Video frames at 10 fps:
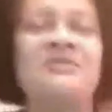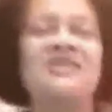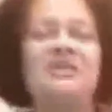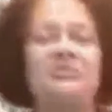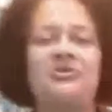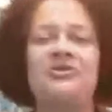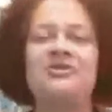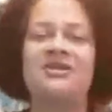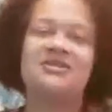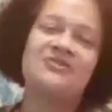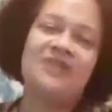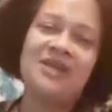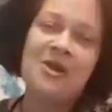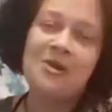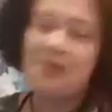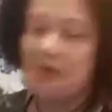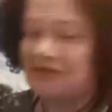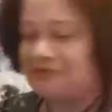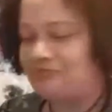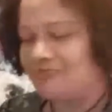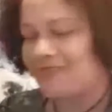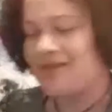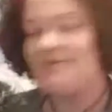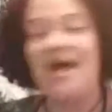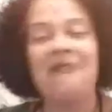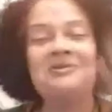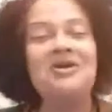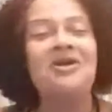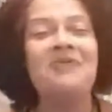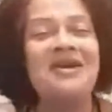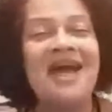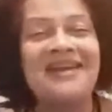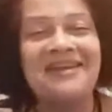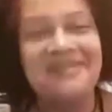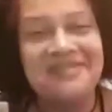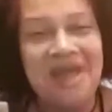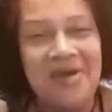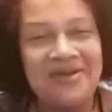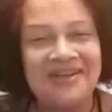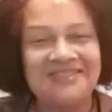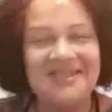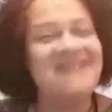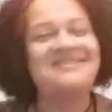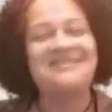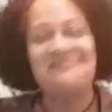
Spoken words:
me say Booter because it's funny? And I'm the only one not getting the joke, sis.